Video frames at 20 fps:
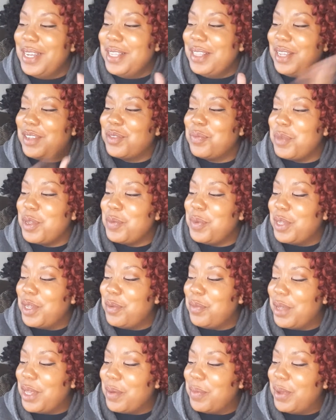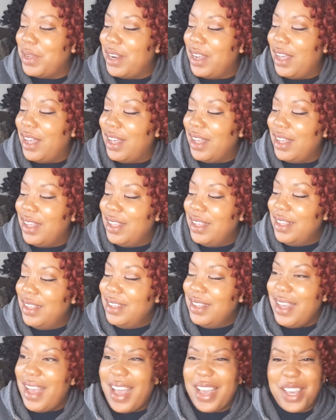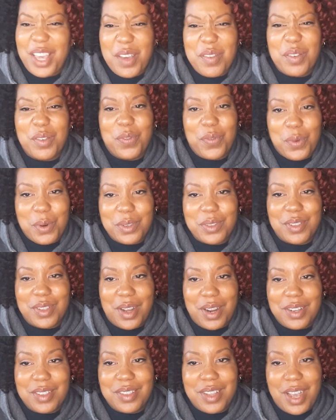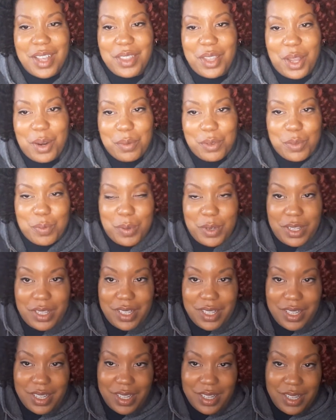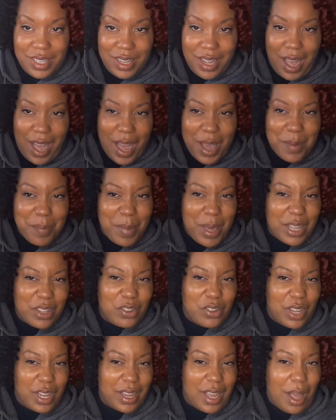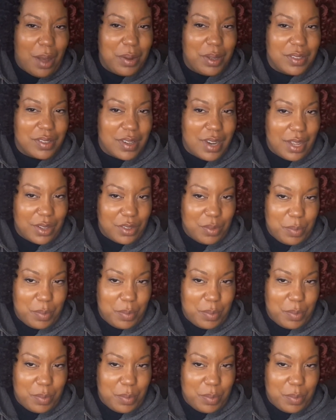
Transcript: That's me being me. But I gave it 4 stars. I thought it was pretty good. I may check out his next